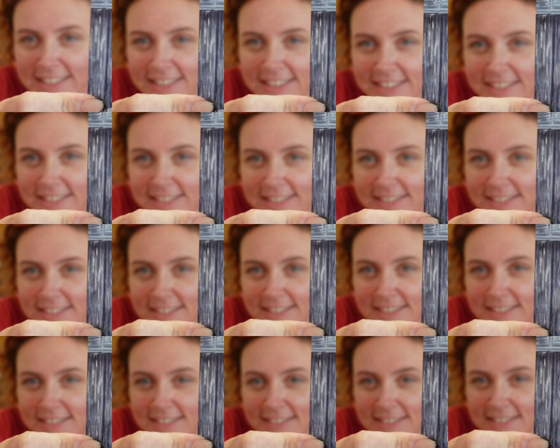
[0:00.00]

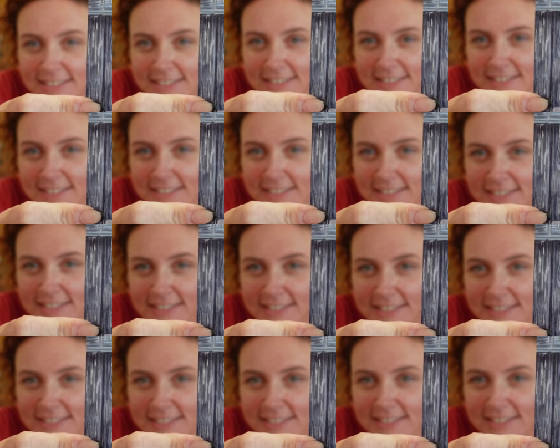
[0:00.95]

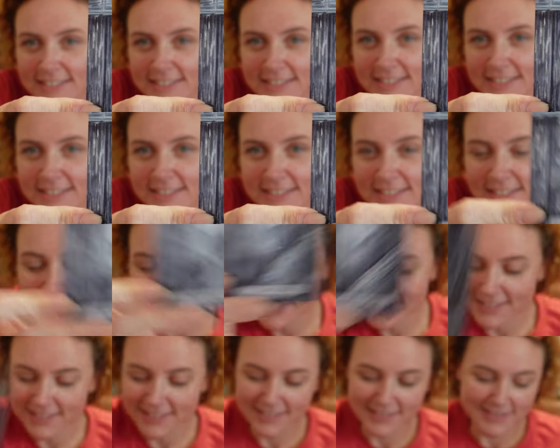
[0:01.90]

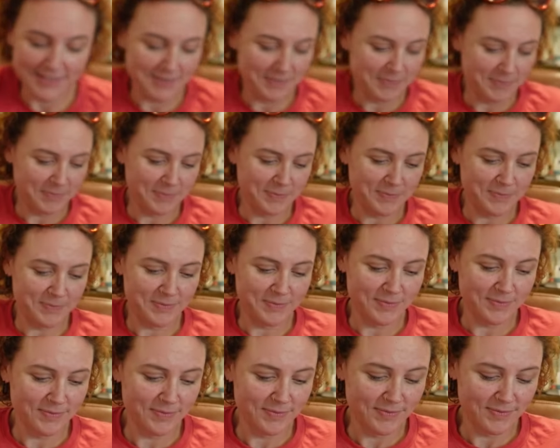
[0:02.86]

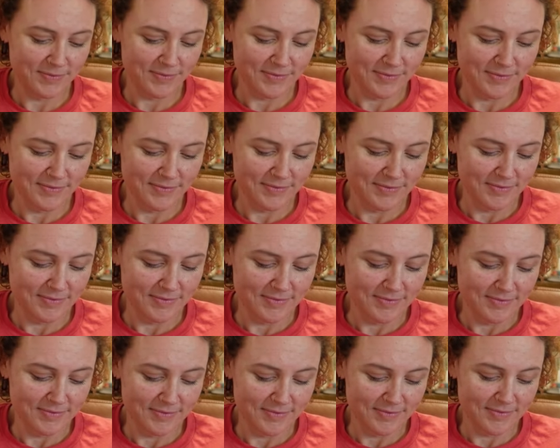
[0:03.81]

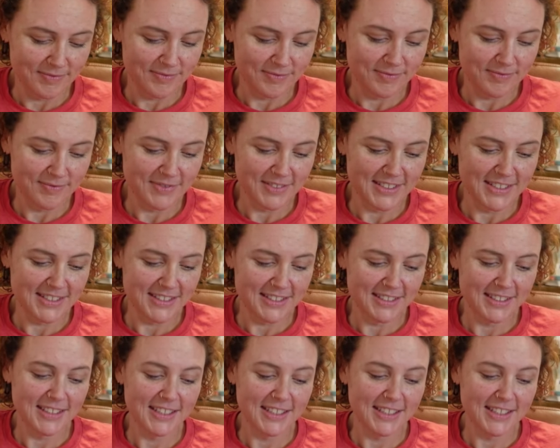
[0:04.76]
(silence)